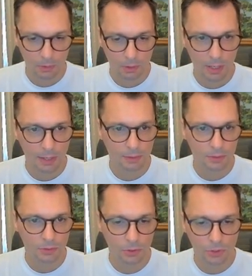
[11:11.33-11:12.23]
And this
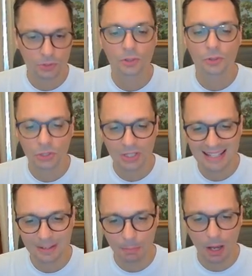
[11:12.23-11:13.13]
is under consideration,
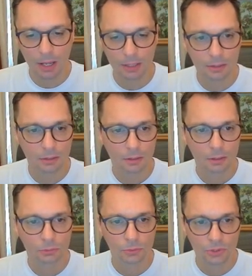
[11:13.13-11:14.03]
in mind.
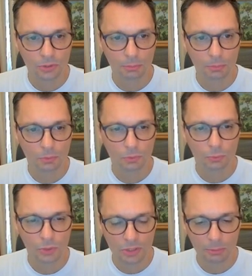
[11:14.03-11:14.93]

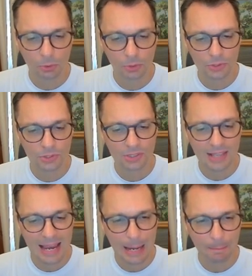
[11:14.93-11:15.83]
Reasonable is
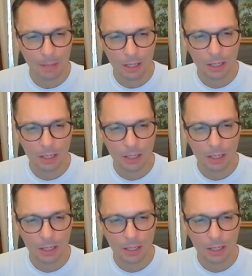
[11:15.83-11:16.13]
same.